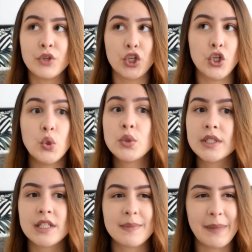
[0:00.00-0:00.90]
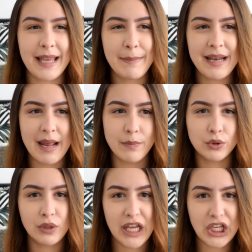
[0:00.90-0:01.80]
huge display, being able
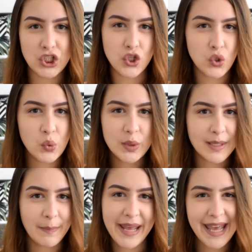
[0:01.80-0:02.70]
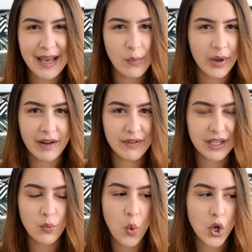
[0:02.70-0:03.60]
to like choose and pick whatever
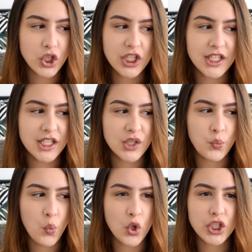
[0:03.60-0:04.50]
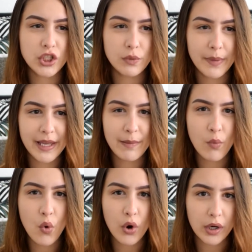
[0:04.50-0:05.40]
he wants. He just wants it to be
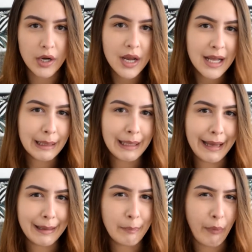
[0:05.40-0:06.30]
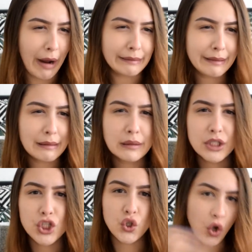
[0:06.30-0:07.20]
more like practical,
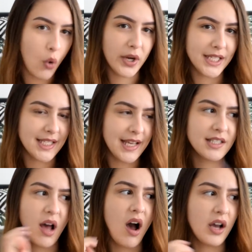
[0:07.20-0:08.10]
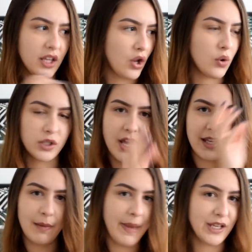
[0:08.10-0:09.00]
just to know where his things are. He goes there,
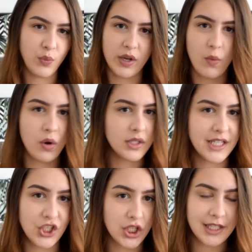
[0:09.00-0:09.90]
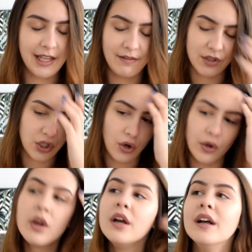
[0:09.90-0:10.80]
he picks what he wants, he just leaves.
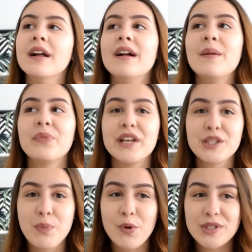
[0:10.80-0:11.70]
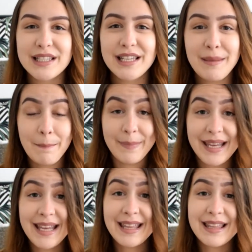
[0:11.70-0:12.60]
So it's mostly
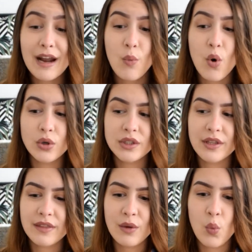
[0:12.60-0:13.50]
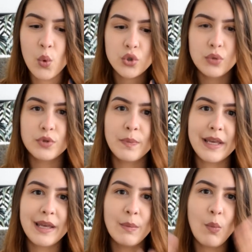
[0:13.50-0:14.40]
me that I want the wardrobe to
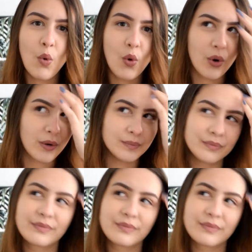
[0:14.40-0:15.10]
be more,